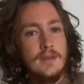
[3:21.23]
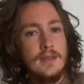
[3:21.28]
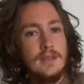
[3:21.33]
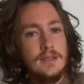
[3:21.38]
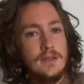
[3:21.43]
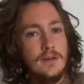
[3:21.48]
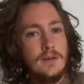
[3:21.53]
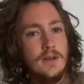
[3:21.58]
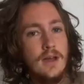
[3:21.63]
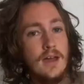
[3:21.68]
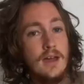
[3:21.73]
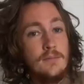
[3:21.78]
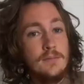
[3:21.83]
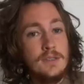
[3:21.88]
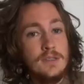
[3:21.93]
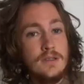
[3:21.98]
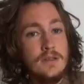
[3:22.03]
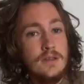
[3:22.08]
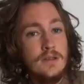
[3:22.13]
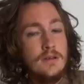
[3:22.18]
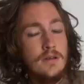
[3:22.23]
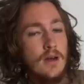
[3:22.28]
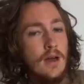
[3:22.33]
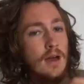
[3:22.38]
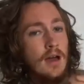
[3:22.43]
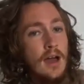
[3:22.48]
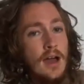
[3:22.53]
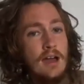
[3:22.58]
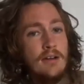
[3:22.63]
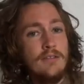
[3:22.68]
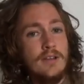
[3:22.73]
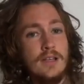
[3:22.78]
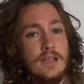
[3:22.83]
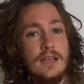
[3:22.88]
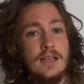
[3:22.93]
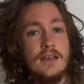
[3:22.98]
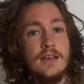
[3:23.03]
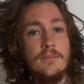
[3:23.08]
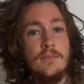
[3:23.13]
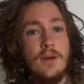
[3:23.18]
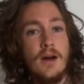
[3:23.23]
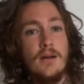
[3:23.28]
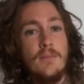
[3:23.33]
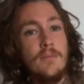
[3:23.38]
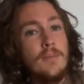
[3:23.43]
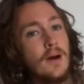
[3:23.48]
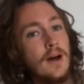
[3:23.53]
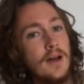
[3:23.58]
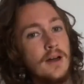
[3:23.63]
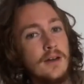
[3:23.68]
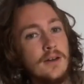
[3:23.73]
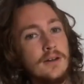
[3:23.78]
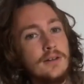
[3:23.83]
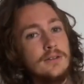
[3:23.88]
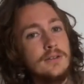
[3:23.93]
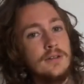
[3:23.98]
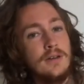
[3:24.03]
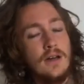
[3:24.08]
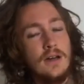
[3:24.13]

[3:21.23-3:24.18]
it's on Amazon. I have a link in my bio,